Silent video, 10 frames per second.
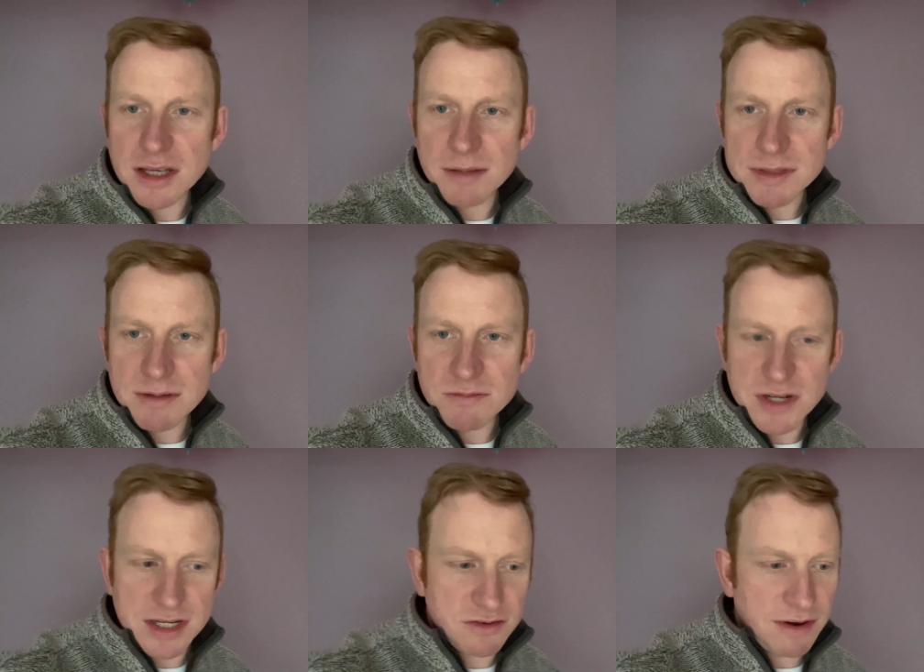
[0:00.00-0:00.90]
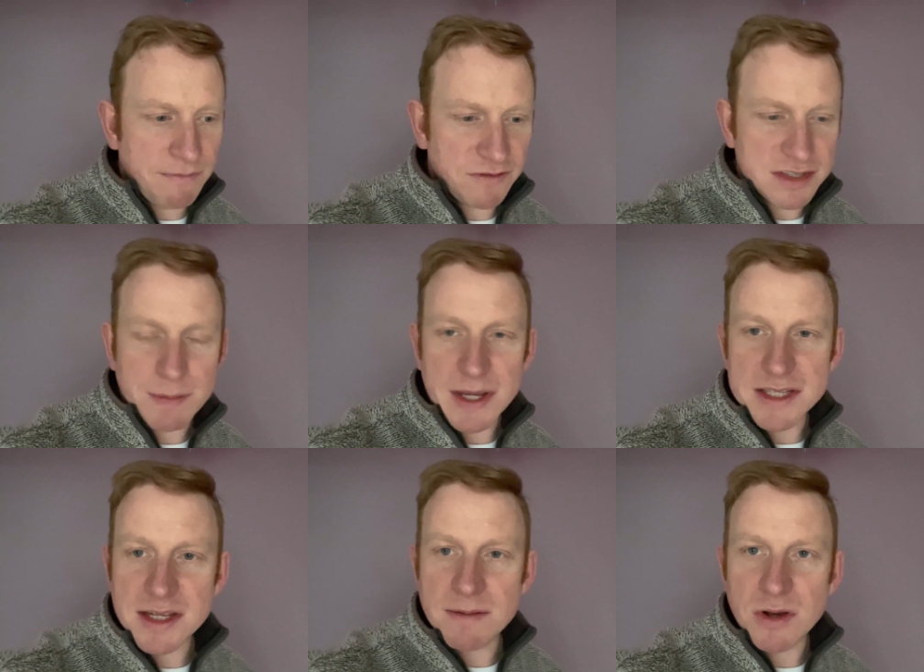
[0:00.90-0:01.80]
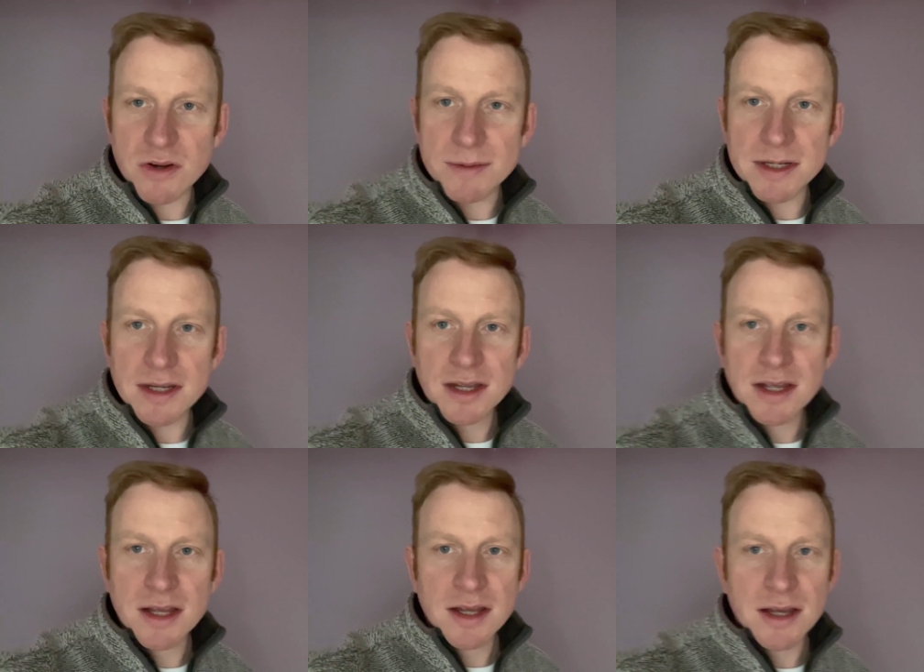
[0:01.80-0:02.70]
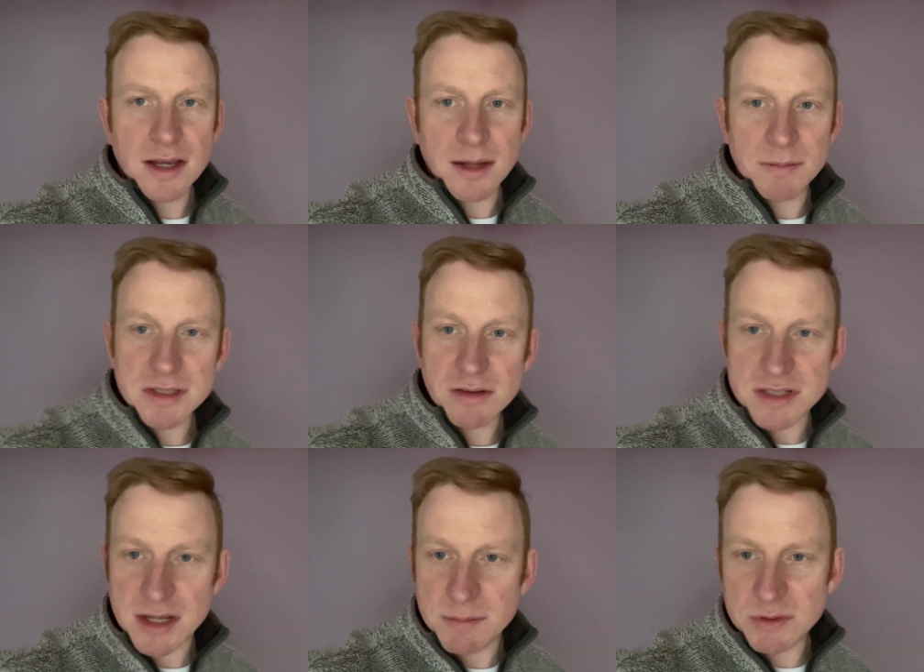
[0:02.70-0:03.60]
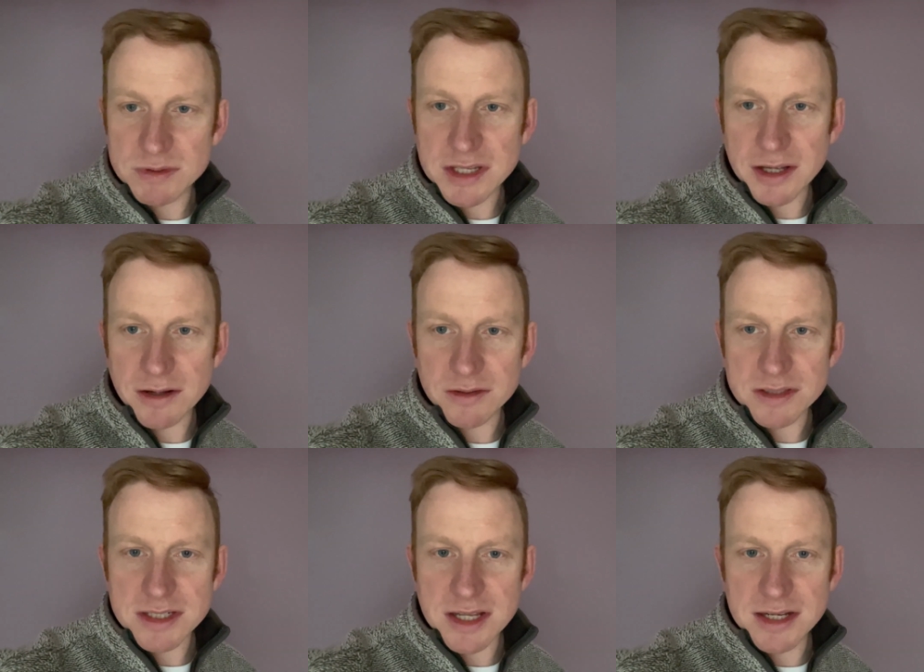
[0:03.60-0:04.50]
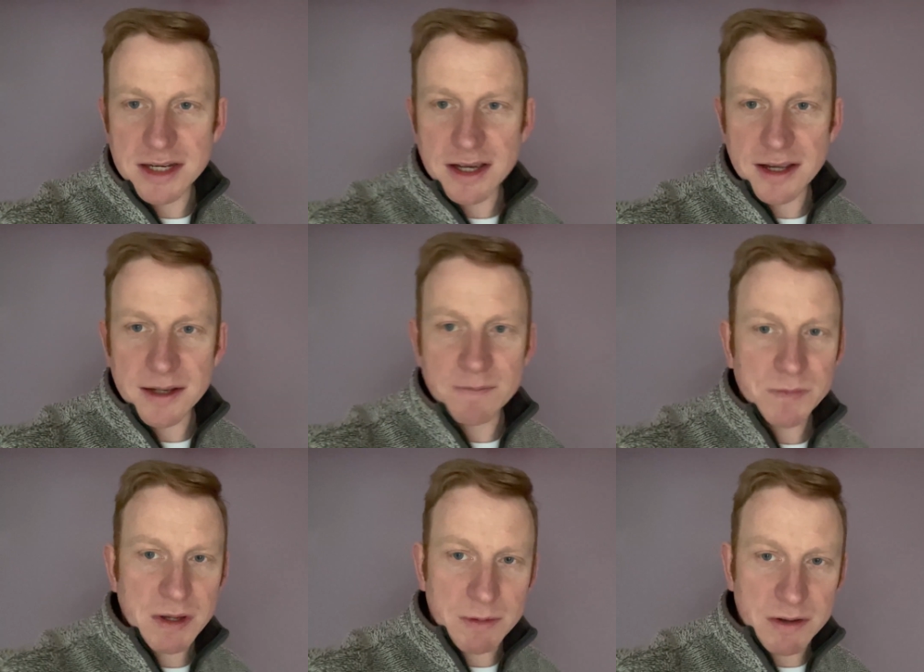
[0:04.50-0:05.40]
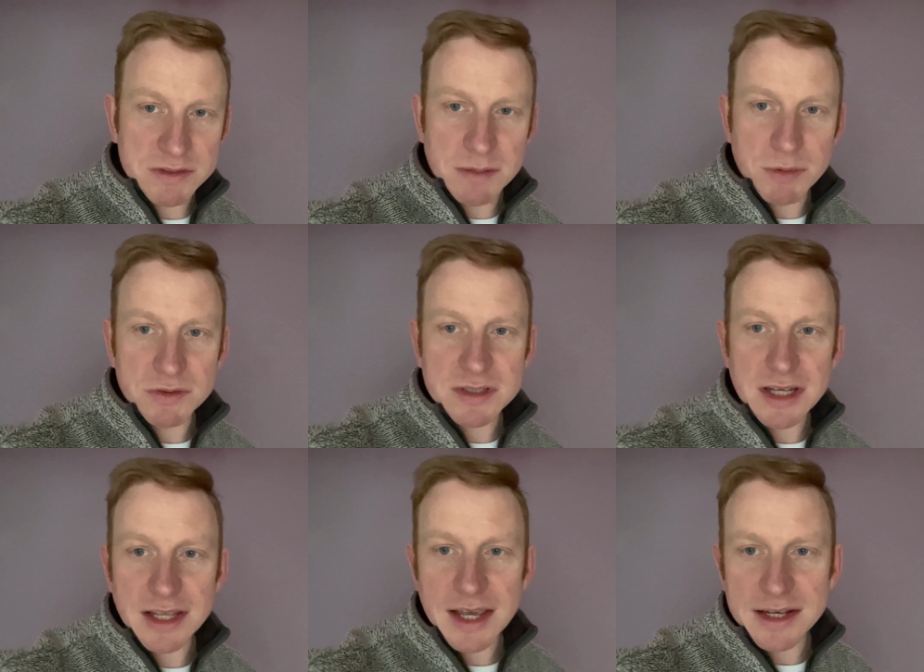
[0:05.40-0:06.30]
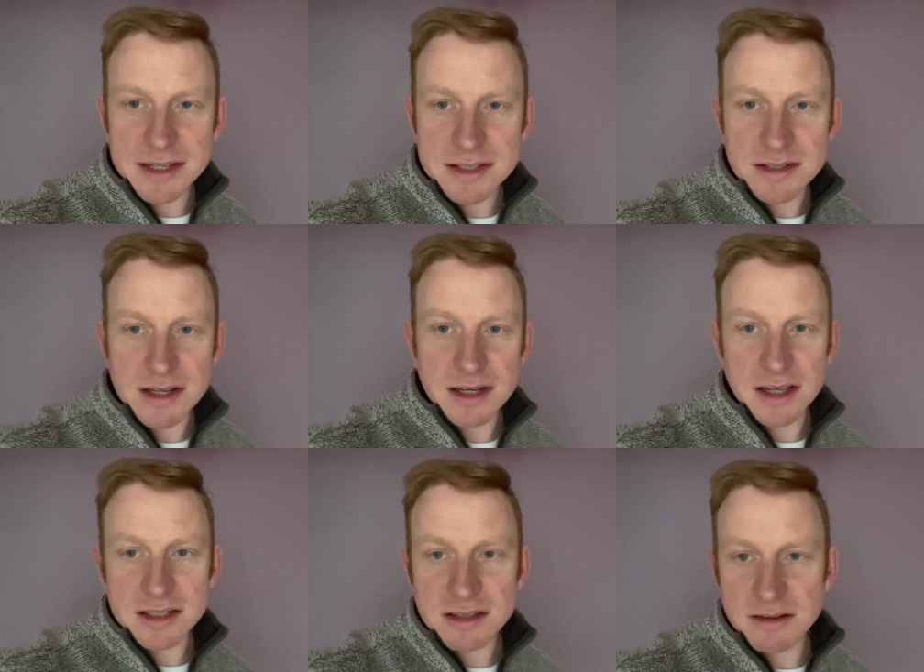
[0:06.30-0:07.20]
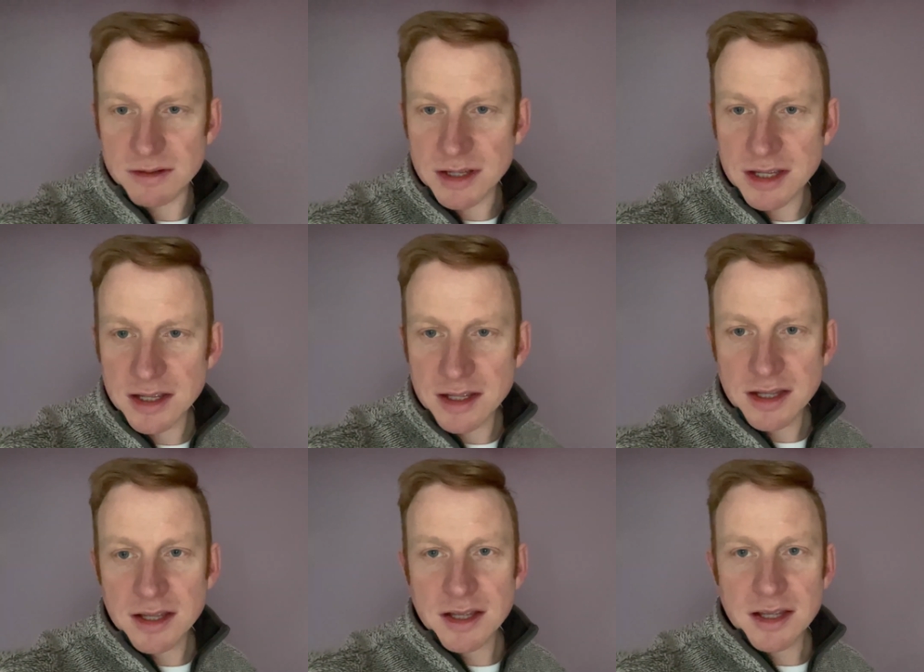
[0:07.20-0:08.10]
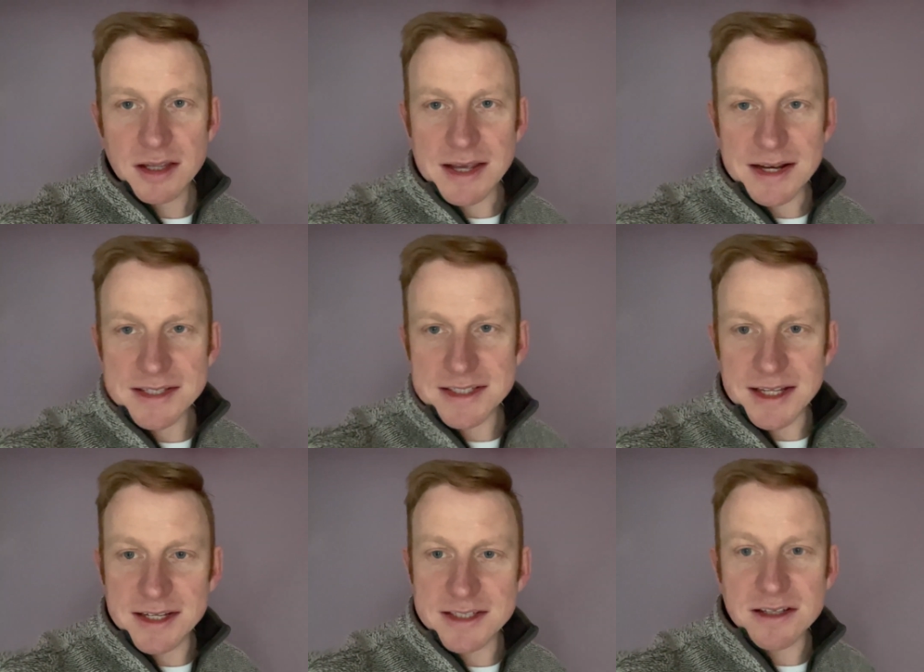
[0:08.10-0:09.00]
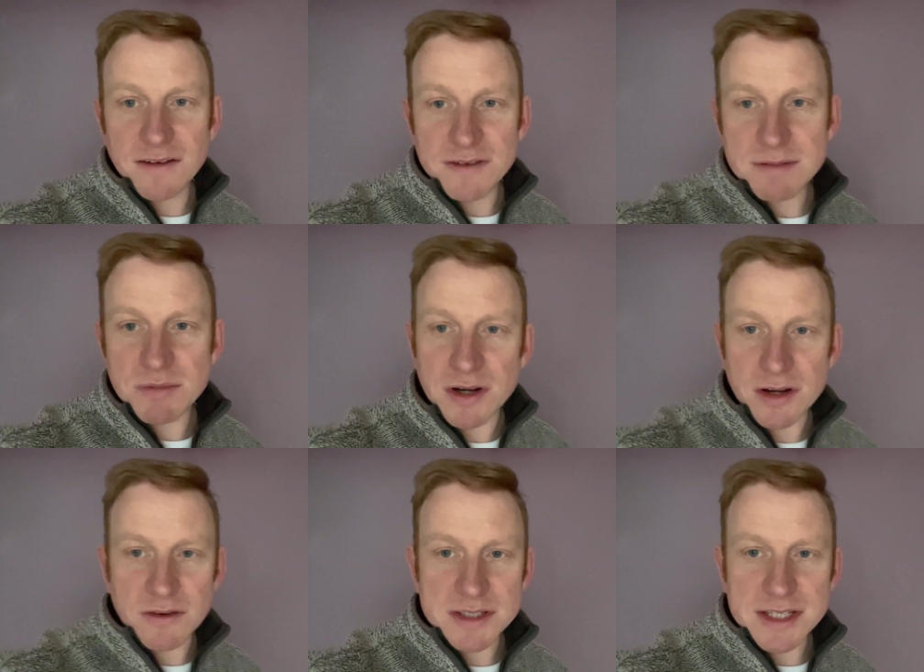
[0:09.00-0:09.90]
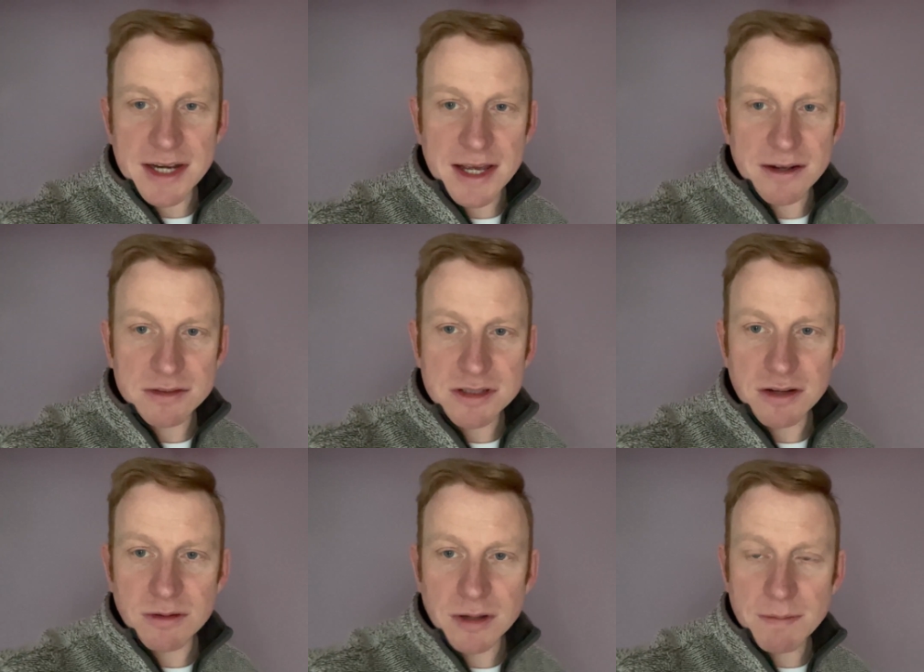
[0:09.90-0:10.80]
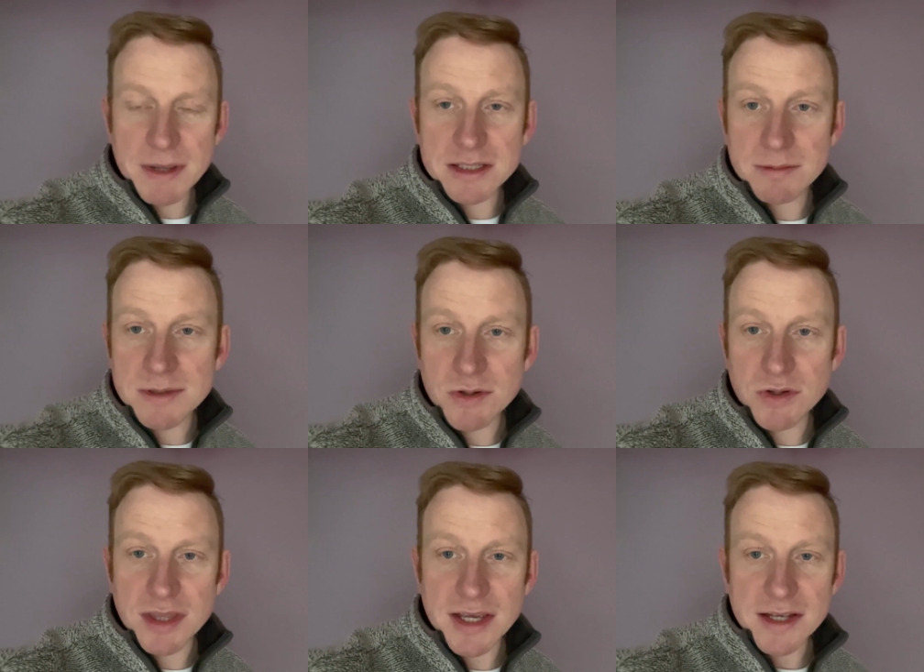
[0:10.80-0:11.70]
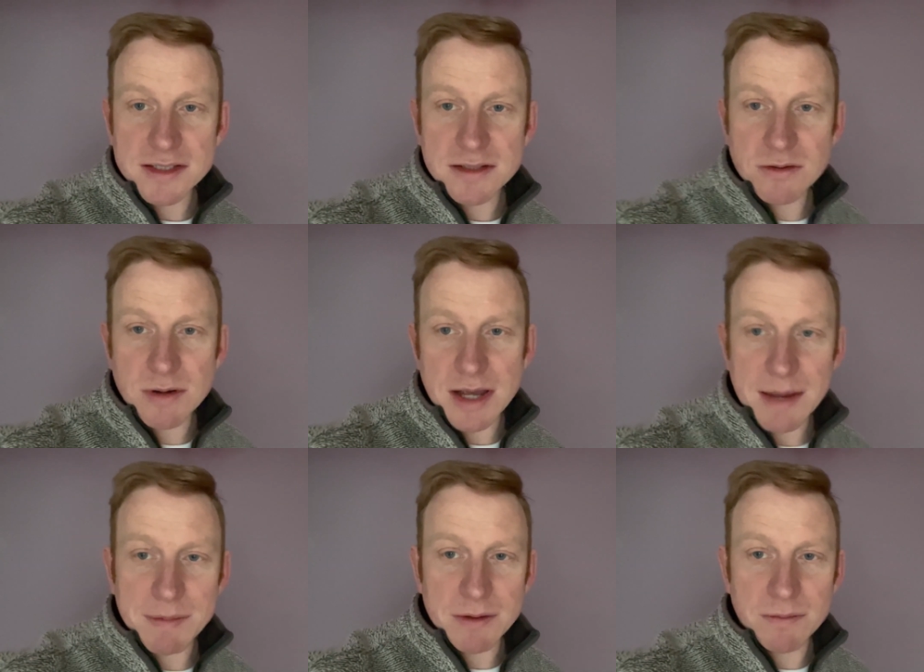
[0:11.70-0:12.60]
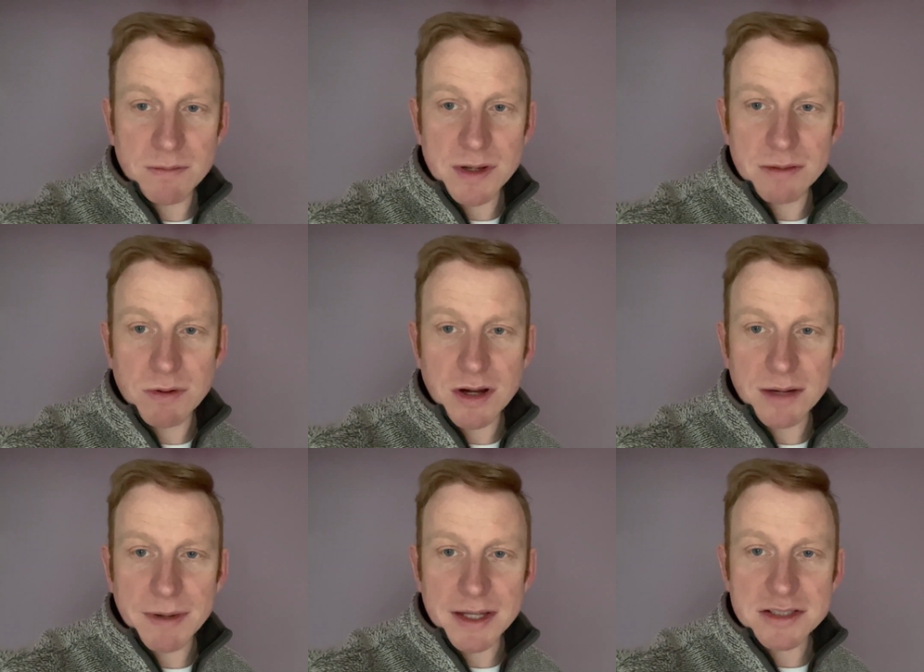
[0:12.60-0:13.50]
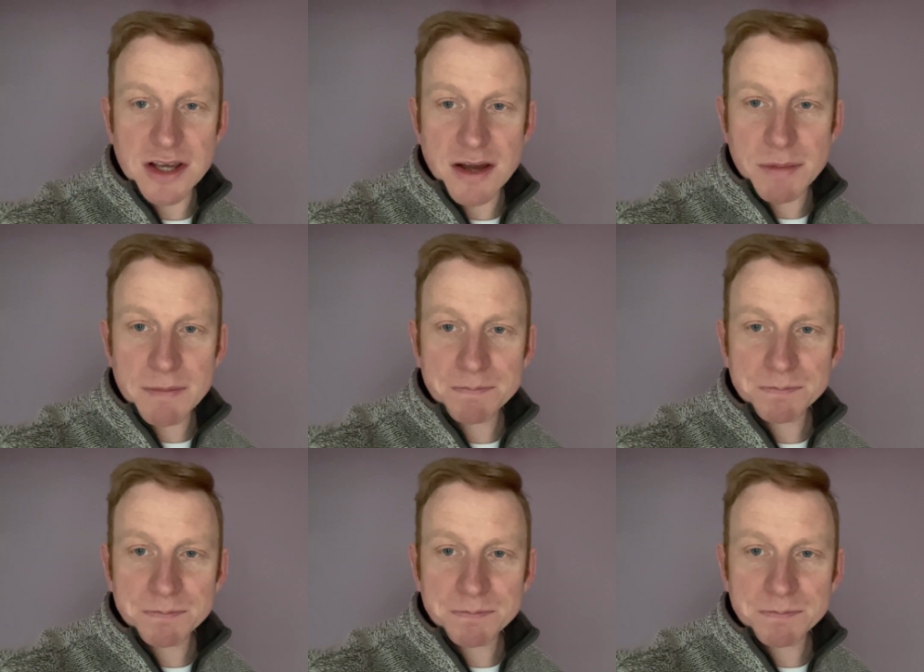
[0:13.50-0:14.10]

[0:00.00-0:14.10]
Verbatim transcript: Um, so I'm really cramped for space at the moment because um, I was at the boot sale on Sunday. I'm going to the boot sale again this Sunday. So yeah, listing this stuff is a priority now. So I picked up some good things. Quite happy with what I picked up.